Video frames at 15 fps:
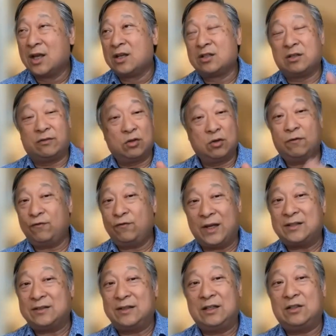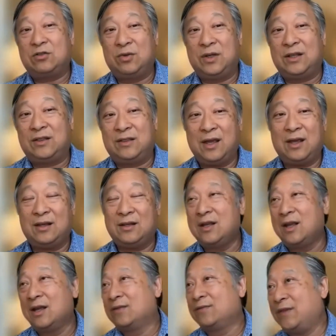So if you don't fix these 3 things,
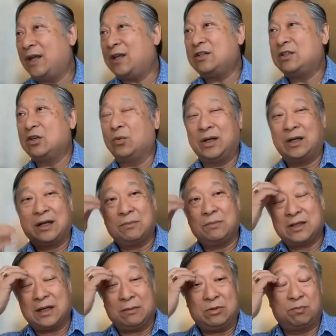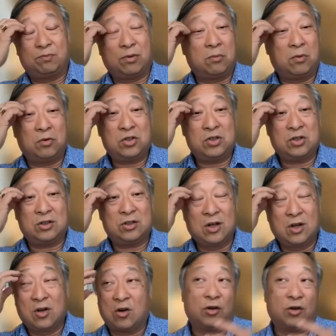next year when it comes time to promotion
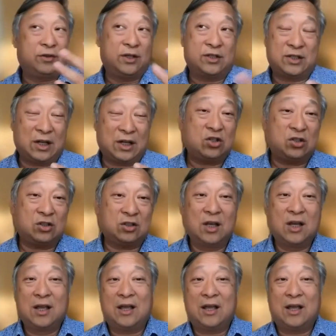or discussion,